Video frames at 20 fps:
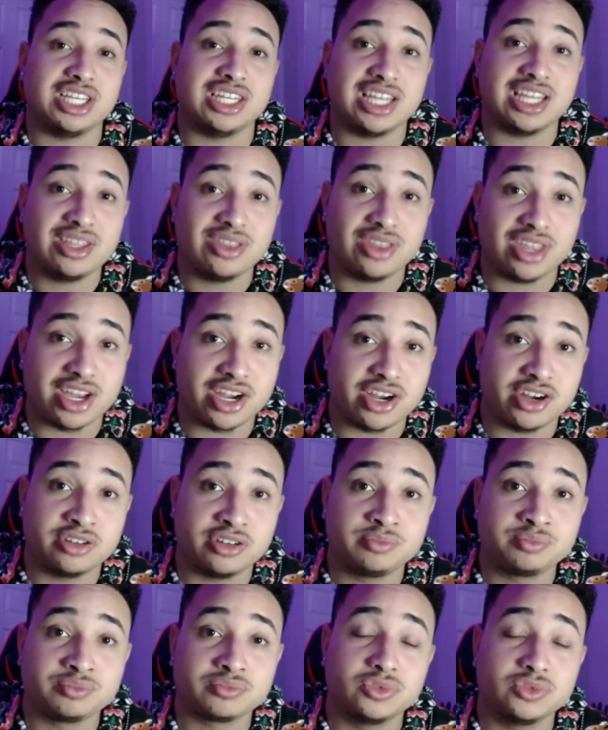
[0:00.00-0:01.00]
in there
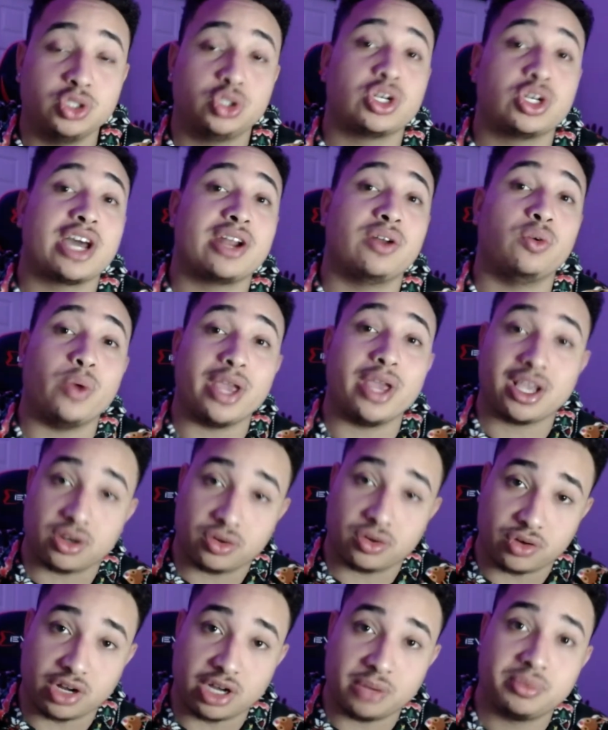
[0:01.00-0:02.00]
to try to wake
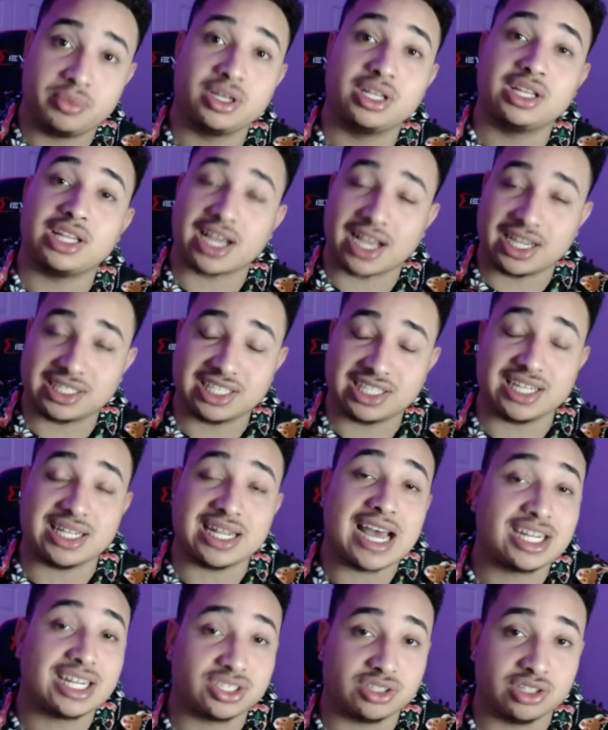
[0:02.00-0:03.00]
her up, like I said,
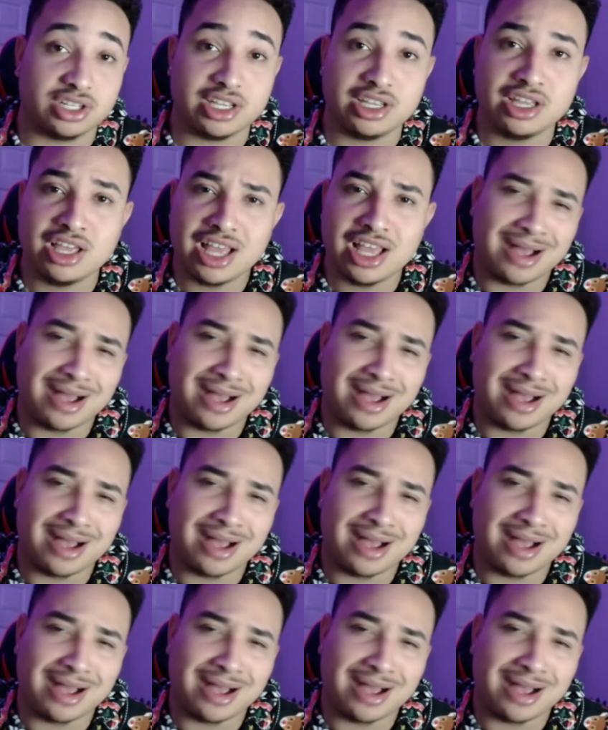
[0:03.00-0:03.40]
naturally.